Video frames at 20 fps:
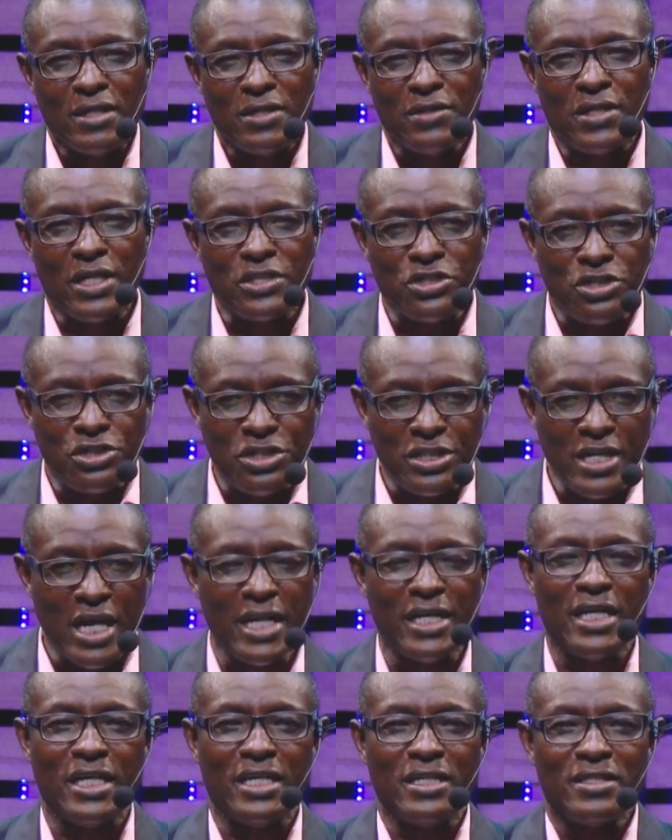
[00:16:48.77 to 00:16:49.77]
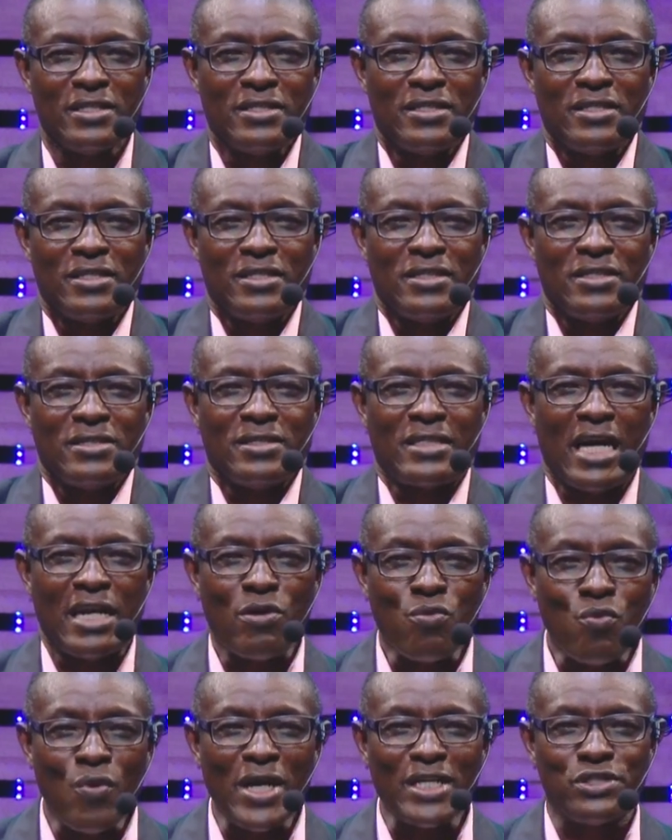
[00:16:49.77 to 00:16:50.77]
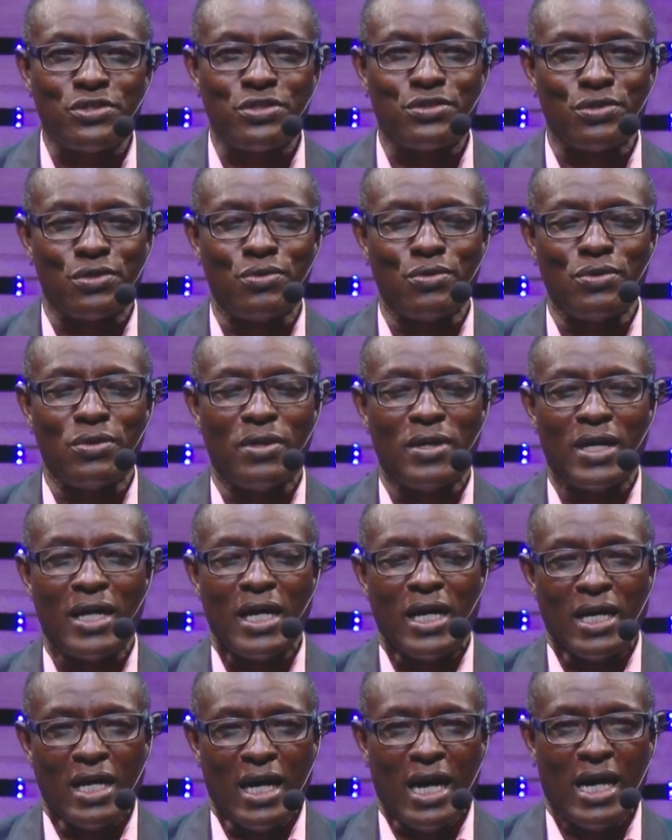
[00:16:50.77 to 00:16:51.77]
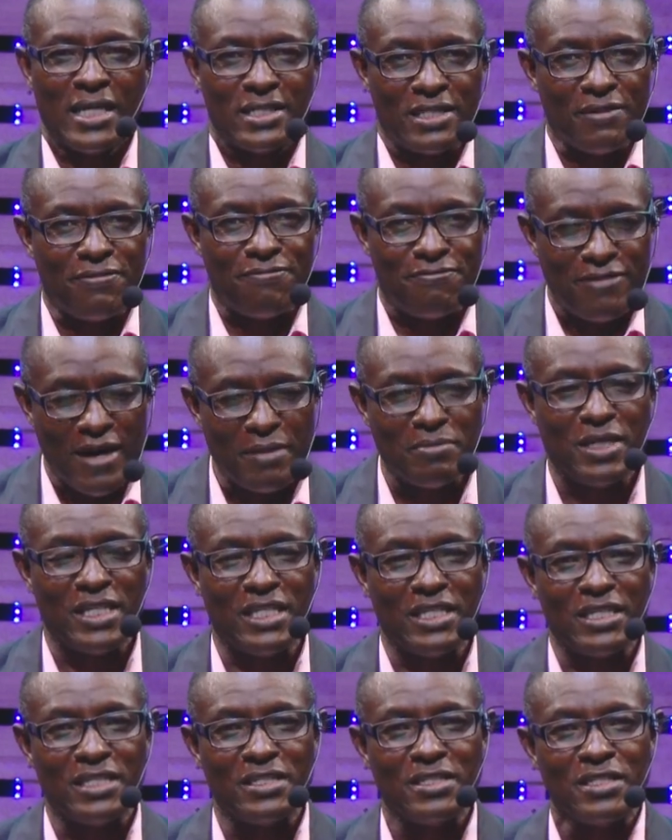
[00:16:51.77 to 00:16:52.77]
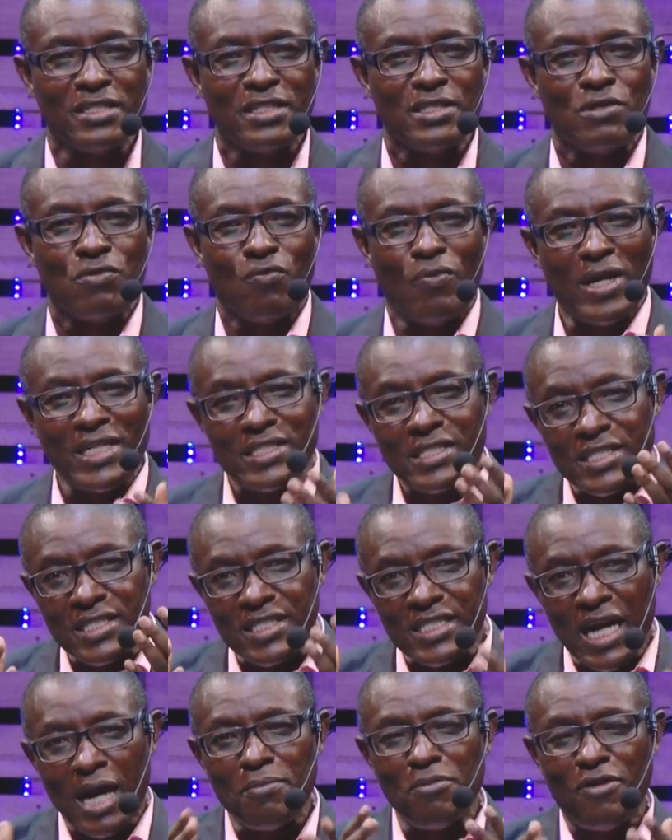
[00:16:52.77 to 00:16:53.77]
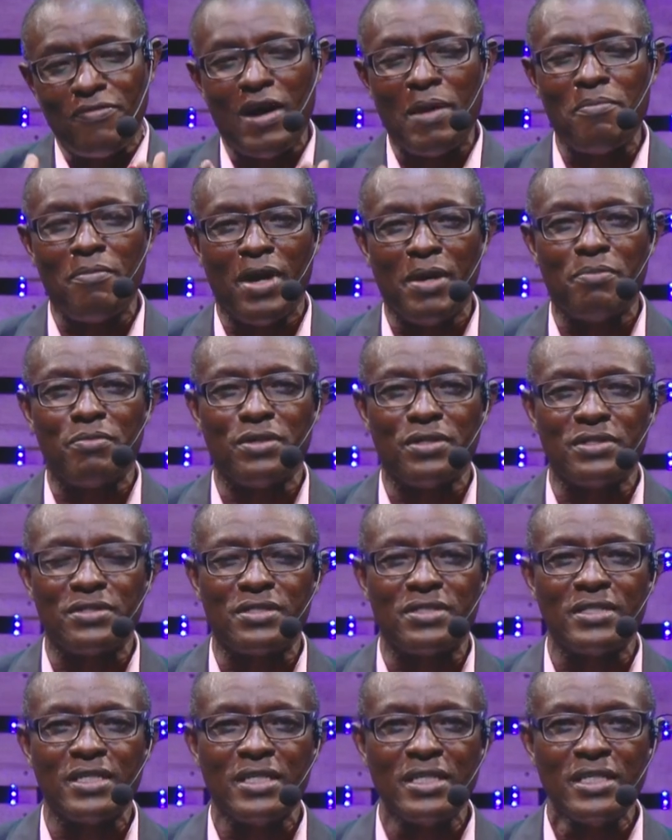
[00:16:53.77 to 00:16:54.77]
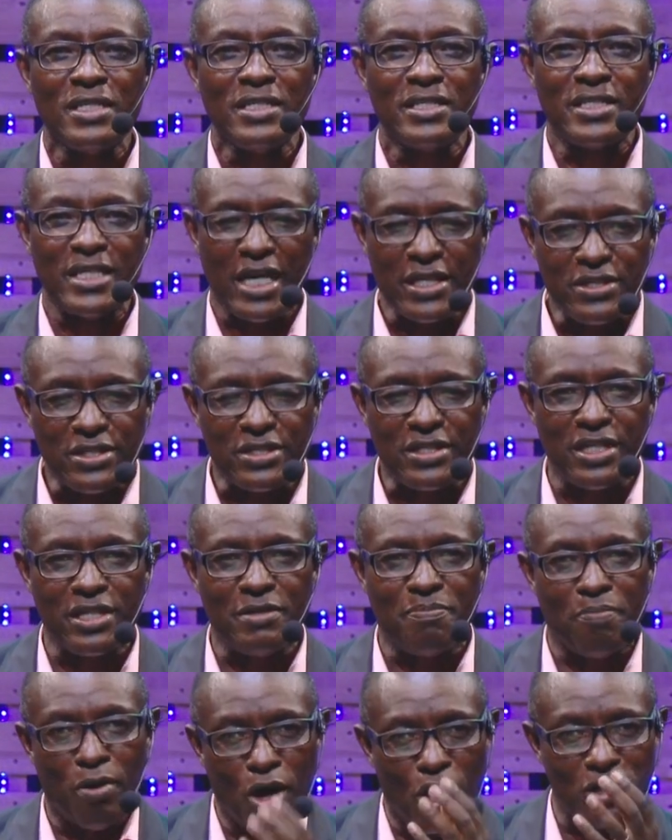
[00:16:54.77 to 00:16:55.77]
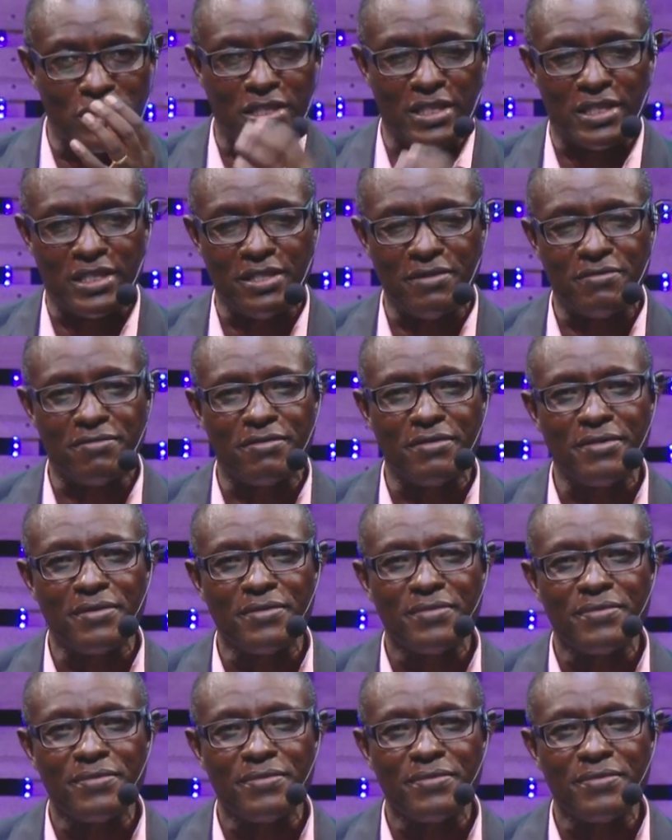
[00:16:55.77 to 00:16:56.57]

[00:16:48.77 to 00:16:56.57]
the journey that I went through as a family when some of our members tested positive.